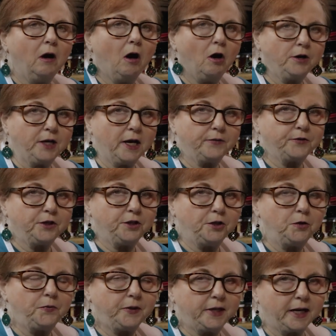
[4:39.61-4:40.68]
All you have to
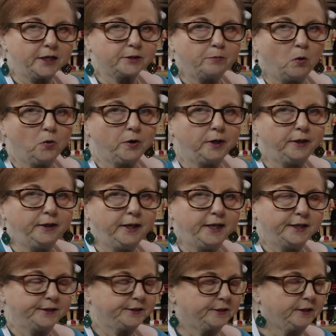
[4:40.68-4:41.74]
do the next morning
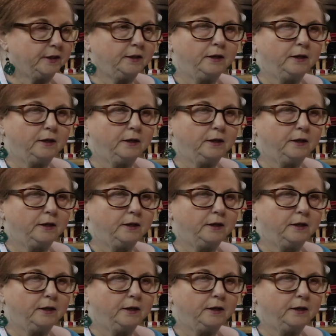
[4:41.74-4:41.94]
is,